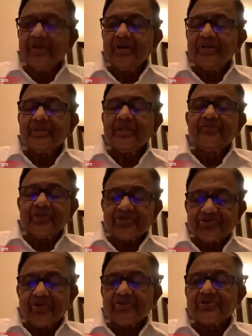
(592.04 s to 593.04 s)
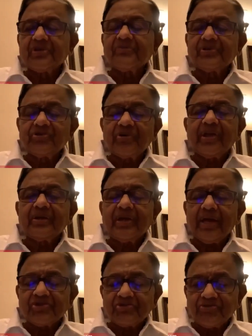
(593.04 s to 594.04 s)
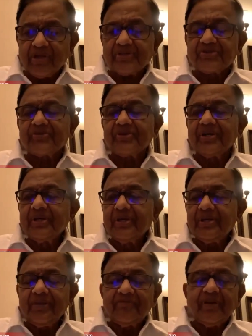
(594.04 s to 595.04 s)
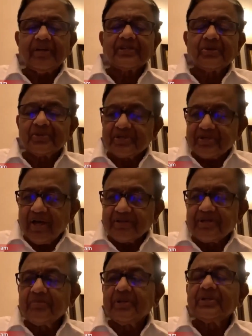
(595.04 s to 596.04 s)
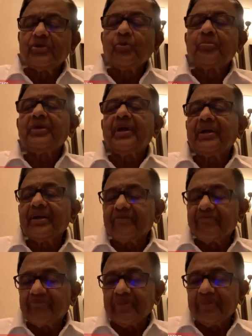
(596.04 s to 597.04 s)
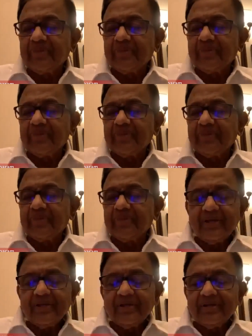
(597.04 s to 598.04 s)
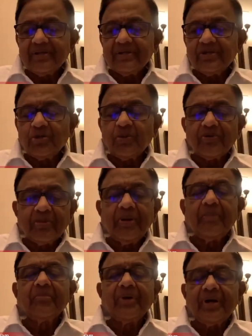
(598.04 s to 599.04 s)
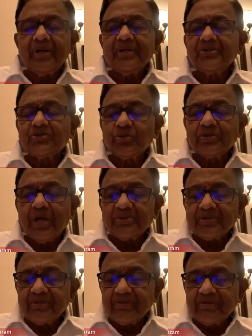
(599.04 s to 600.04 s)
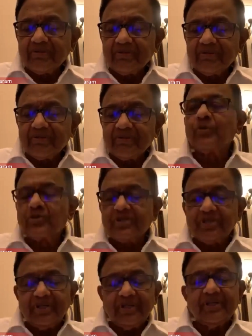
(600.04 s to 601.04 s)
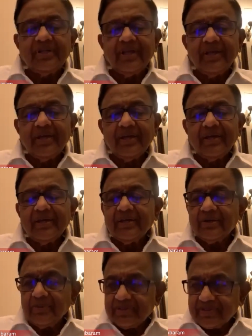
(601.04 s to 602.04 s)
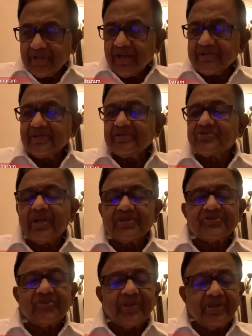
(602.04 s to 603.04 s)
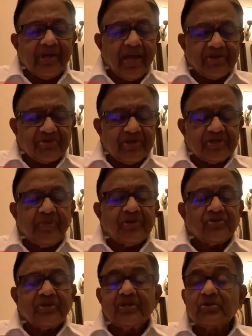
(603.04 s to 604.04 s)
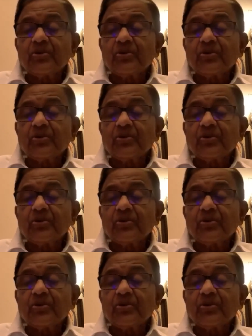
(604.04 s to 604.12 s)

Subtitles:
the infrastructure for direct cash transfer. In fact, it was started by the UPA government. You will remember in 2013-14, we started transferring cash, especially to